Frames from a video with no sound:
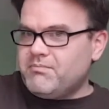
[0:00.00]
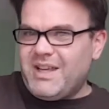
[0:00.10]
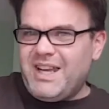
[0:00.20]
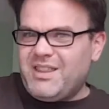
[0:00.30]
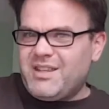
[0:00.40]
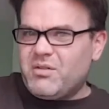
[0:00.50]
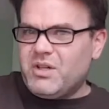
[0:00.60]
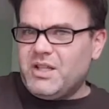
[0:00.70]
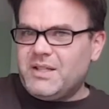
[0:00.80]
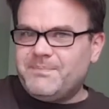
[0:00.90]
anything
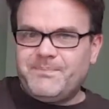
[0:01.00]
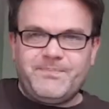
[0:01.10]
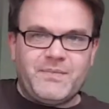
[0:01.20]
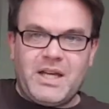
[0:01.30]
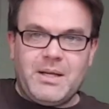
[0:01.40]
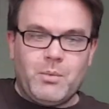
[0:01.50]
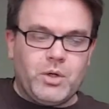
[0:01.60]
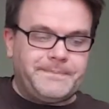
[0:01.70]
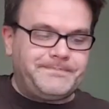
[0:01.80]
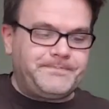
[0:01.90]
really
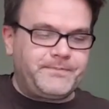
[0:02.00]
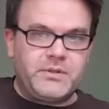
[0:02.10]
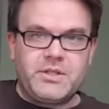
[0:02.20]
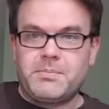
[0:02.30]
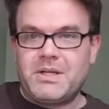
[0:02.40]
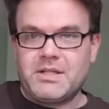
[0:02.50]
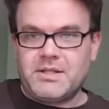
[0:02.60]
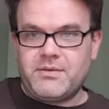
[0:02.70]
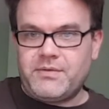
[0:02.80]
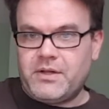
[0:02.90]
anymore, just because
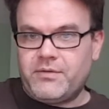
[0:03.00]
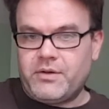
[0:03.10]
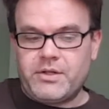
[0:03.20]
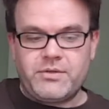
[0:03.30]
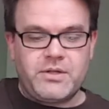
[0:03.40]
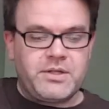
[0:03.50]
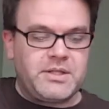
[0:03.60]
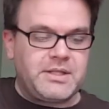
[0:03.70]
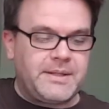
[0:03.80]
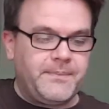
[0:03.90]
of fear for
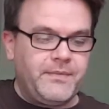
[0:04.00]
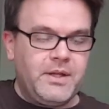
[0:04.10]
astringency.